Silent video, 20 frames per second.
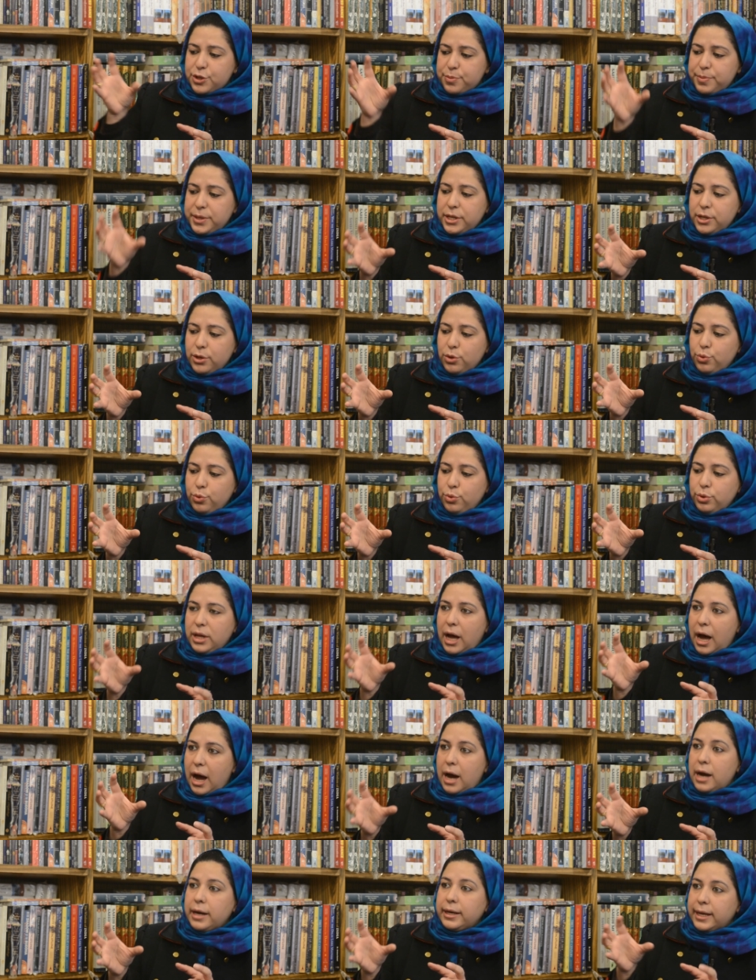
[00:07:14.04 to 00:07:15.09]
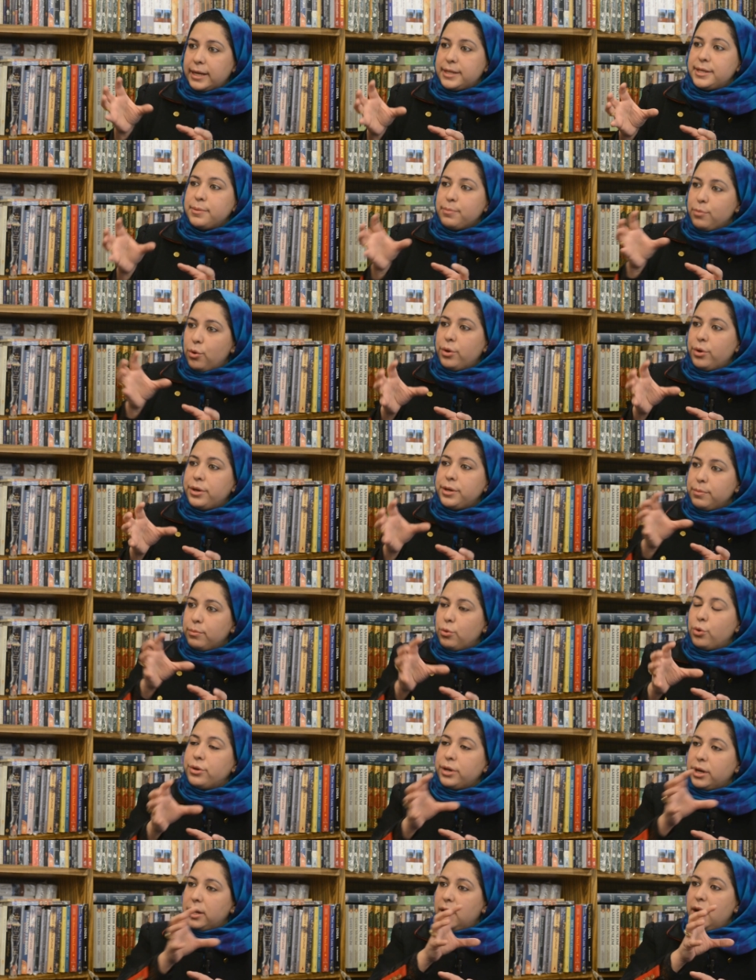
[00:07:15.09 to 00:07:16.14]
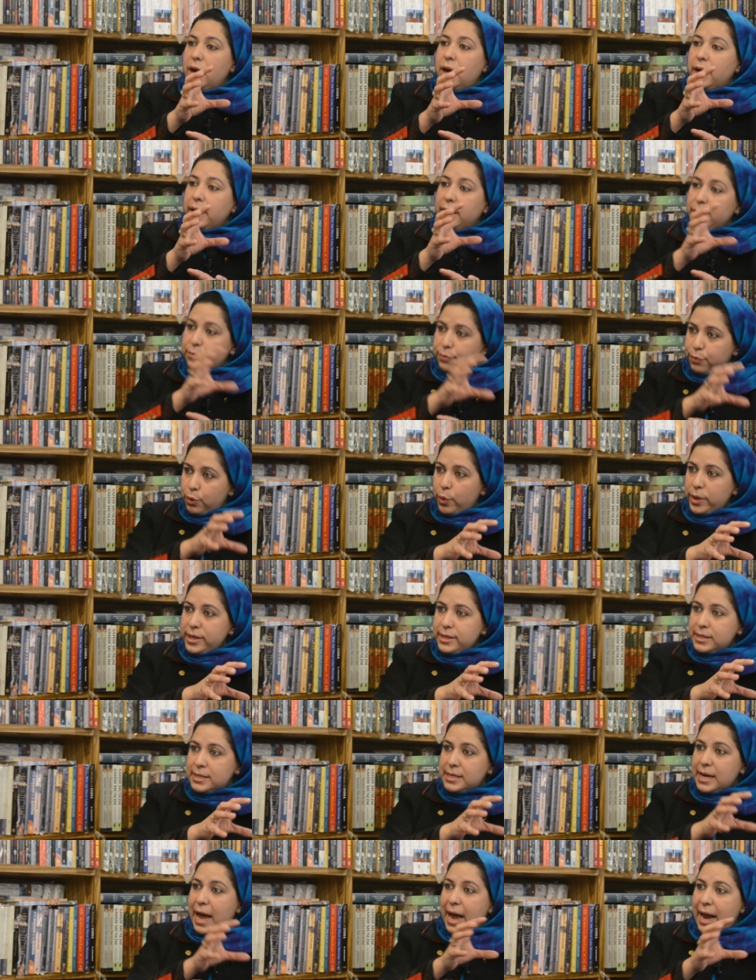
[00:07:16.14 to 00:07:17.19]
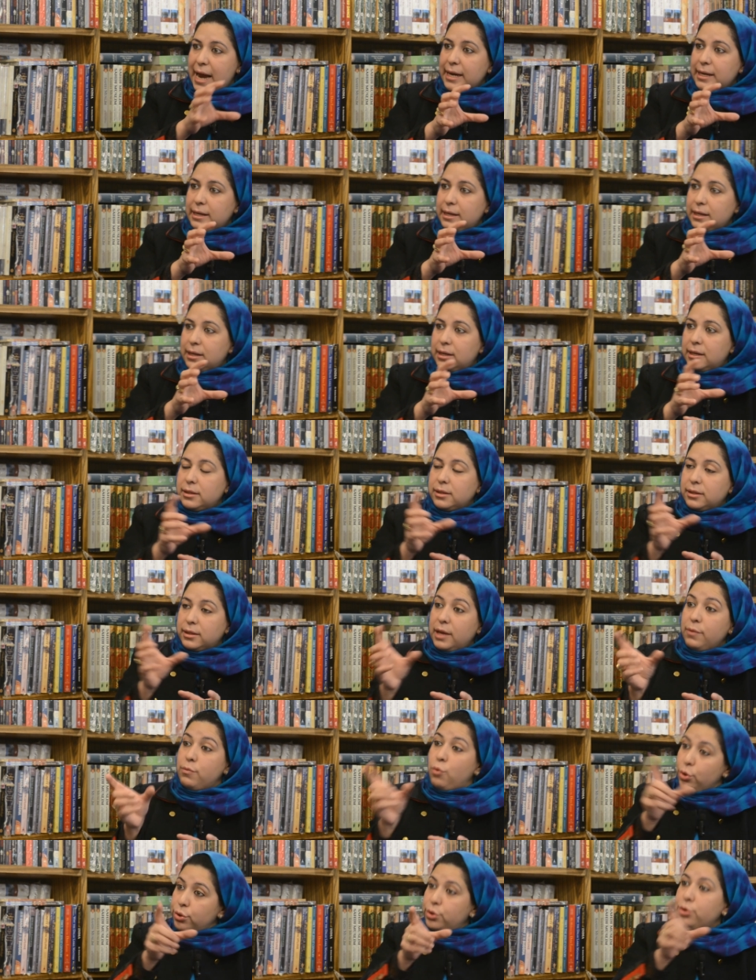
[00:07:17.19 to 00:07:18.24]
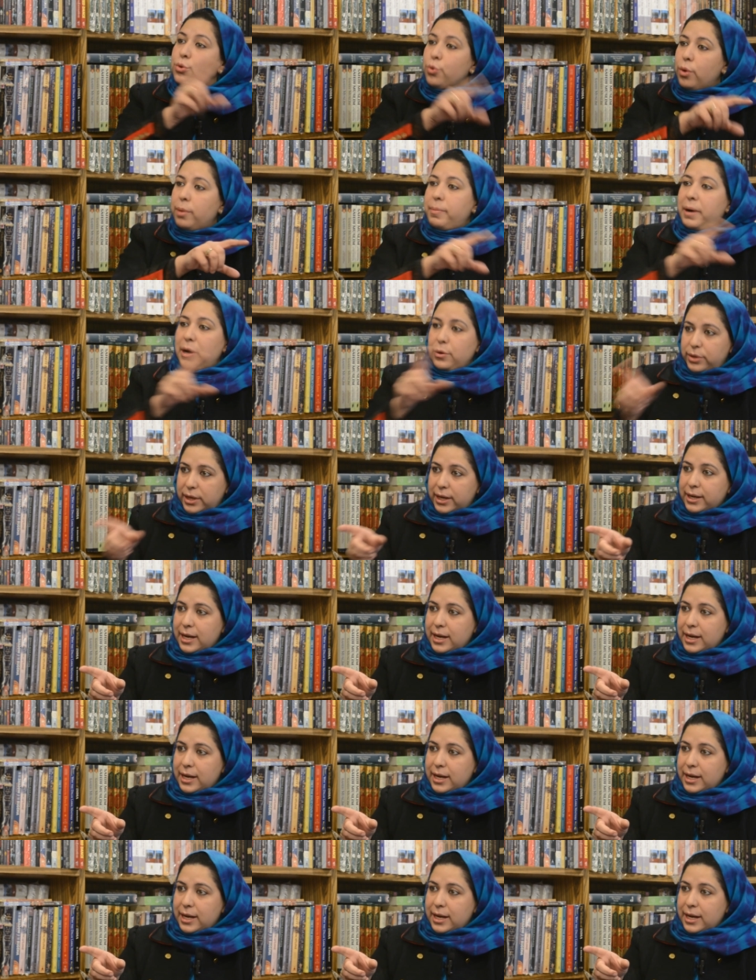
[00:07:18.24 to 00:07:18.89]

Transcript: kashmiri youth are getting more and more influenced and uh, they want to know about their